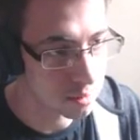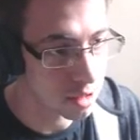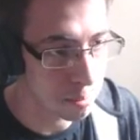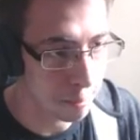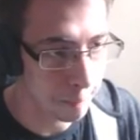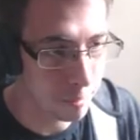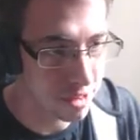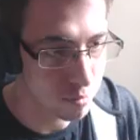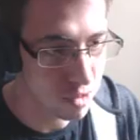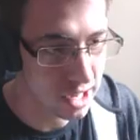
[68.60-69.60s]
with a
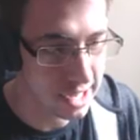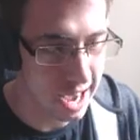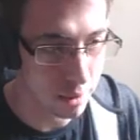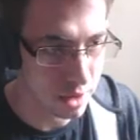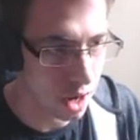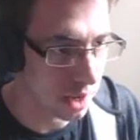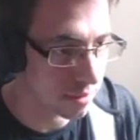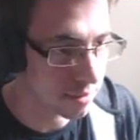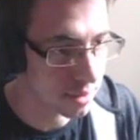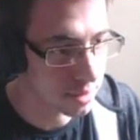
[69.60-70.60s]
with a really loud
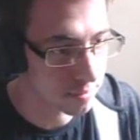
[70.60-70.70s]
knife.